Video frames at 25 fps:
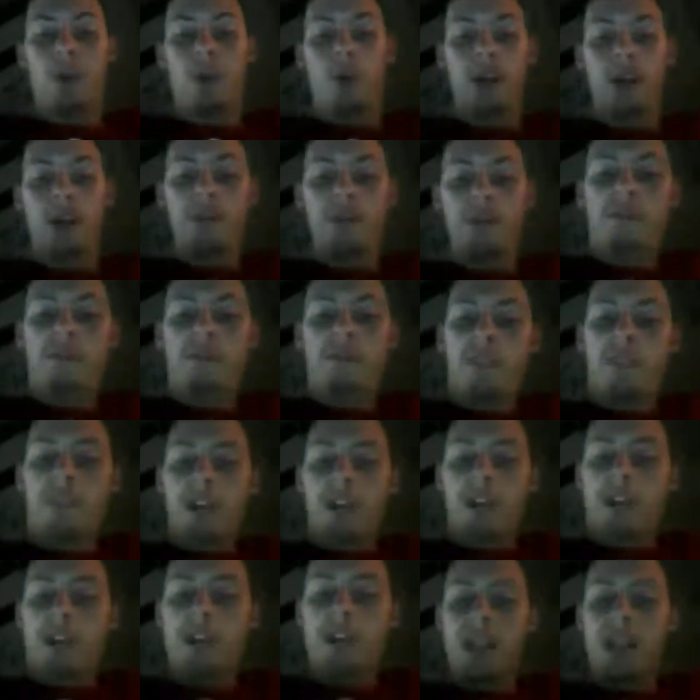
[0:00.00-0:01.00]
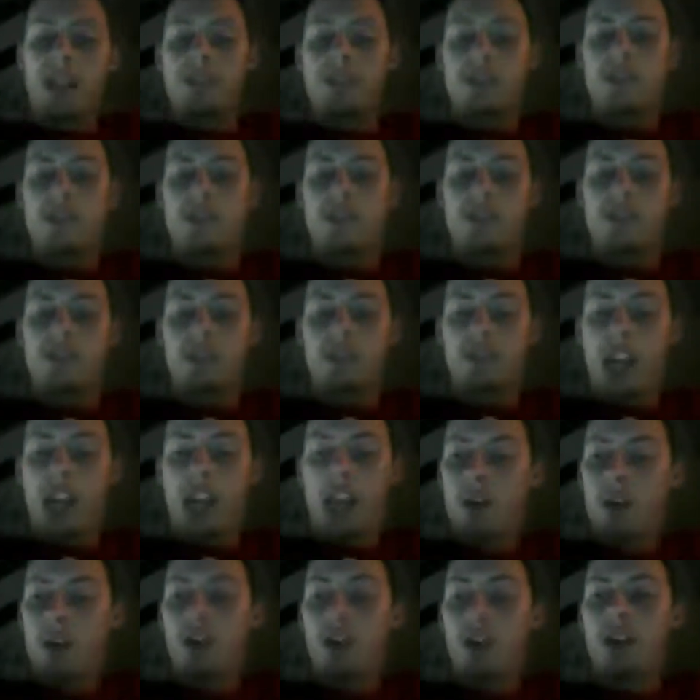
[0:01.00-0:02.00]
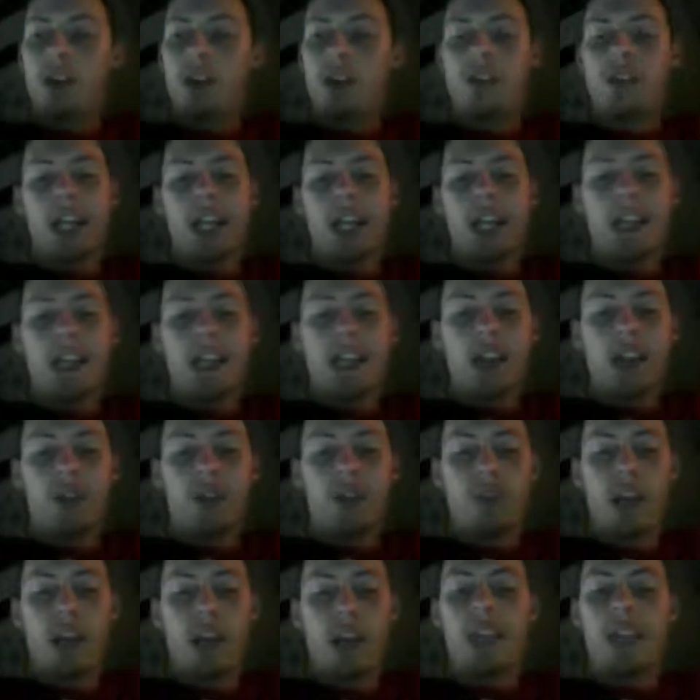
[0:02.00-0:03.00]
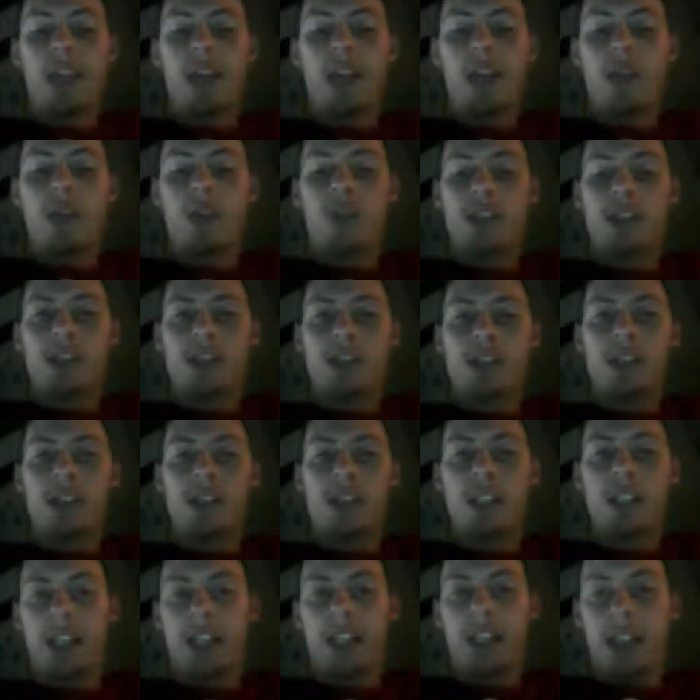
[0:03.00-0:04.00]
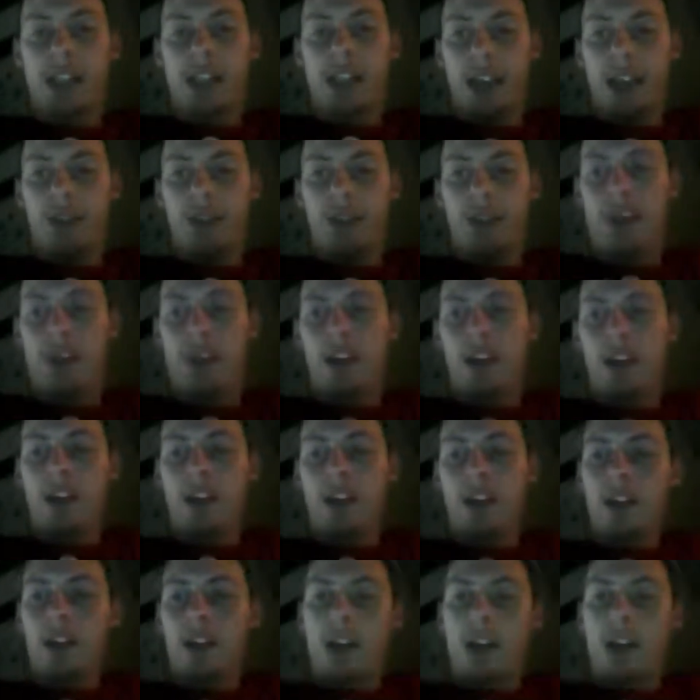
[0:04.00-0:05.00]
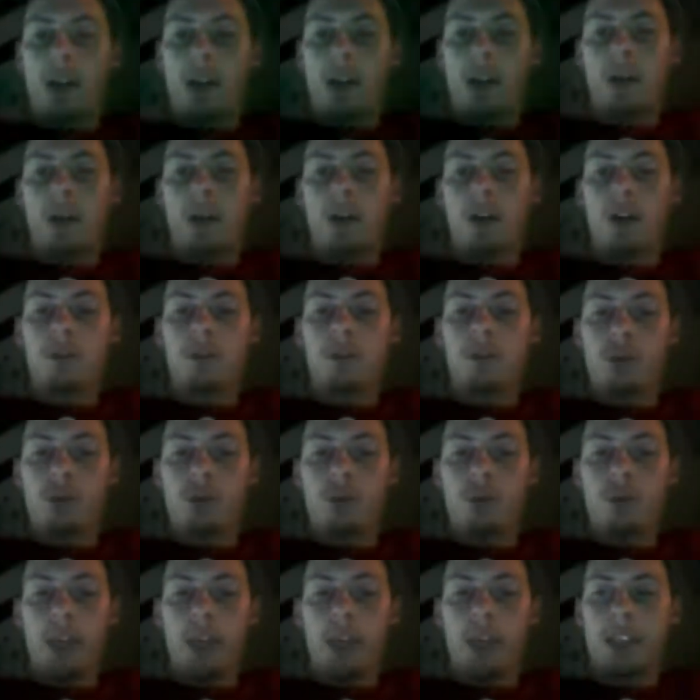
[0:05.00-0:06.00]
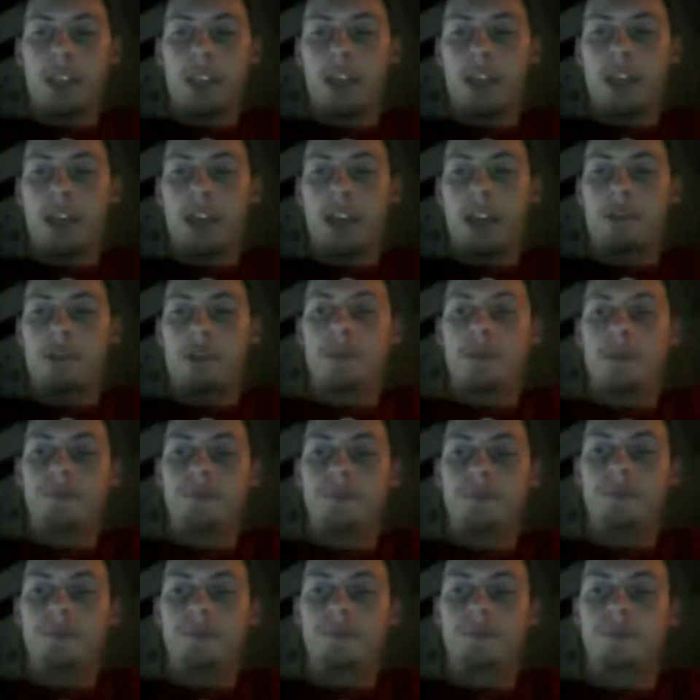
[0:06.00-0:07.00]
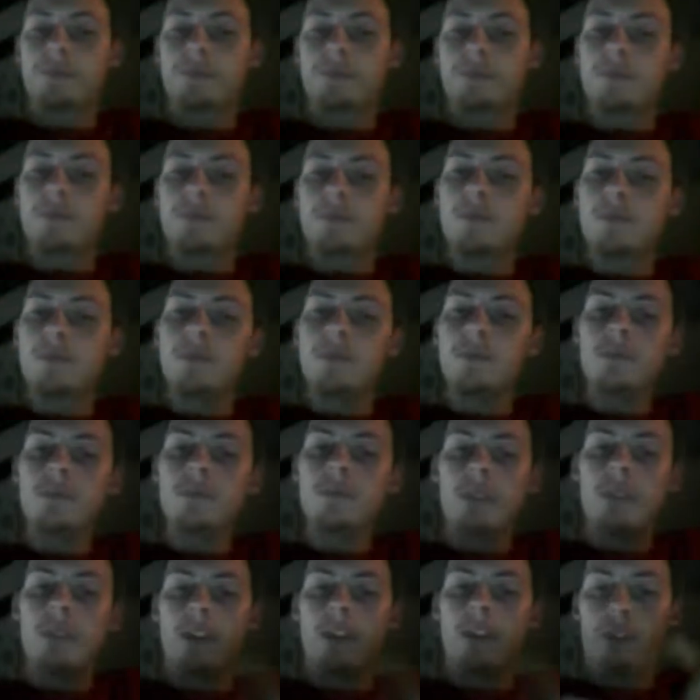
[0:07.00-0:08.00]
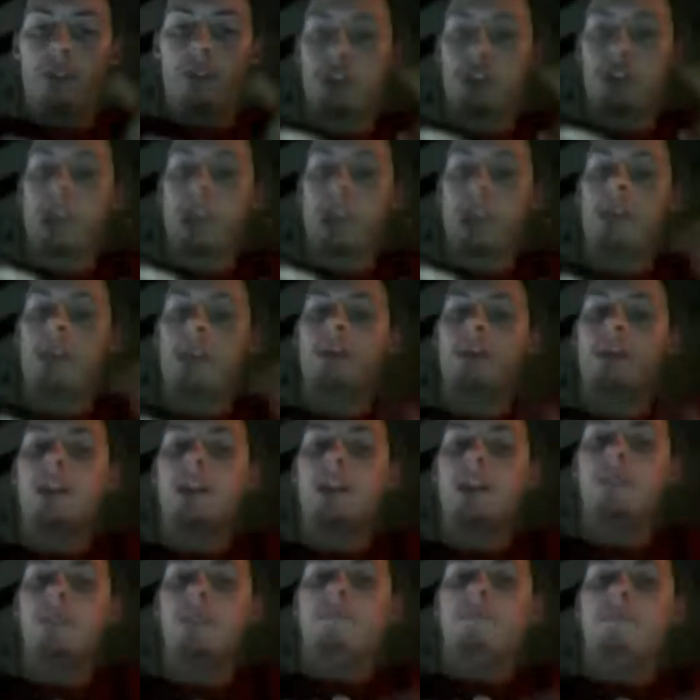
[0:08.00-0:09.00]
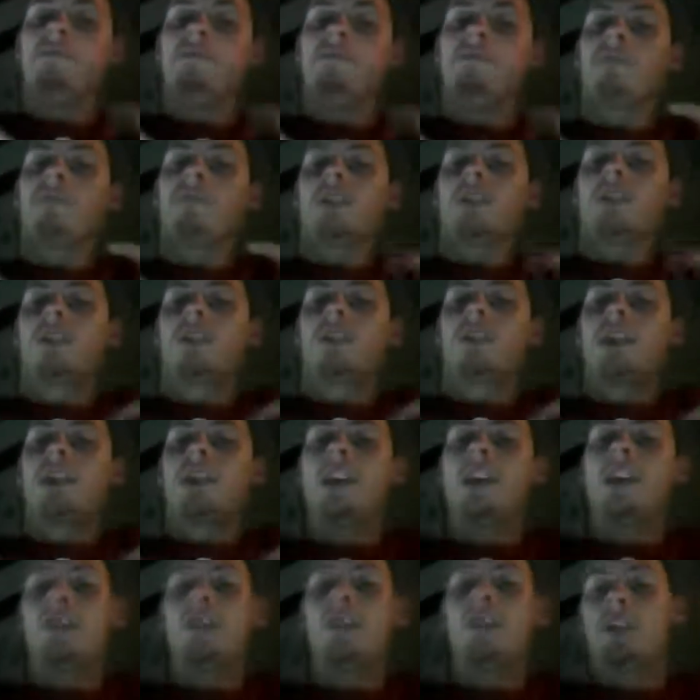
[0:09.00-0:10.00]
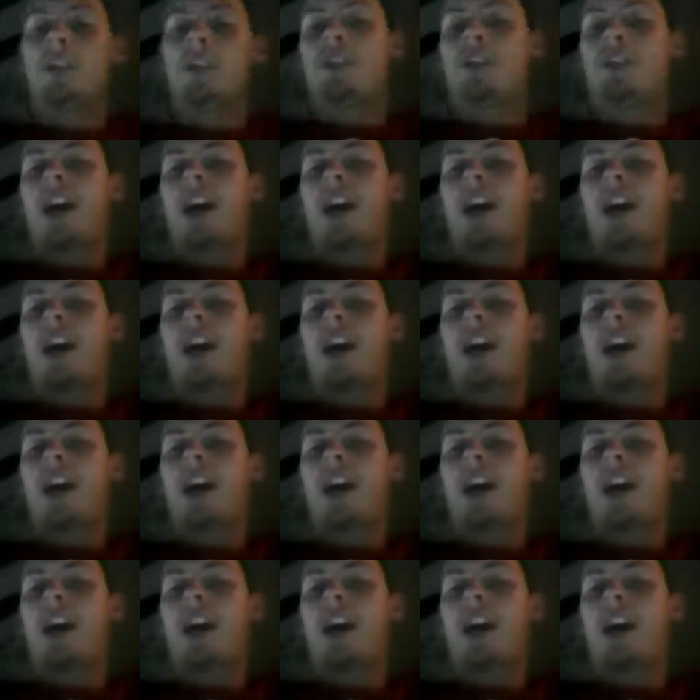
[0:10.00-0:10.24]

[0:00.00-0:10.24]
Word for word: won. Texans, Cowboys. I got that right. And Redskins, Saints. I got that right. Now we go to week six. First game Eagles at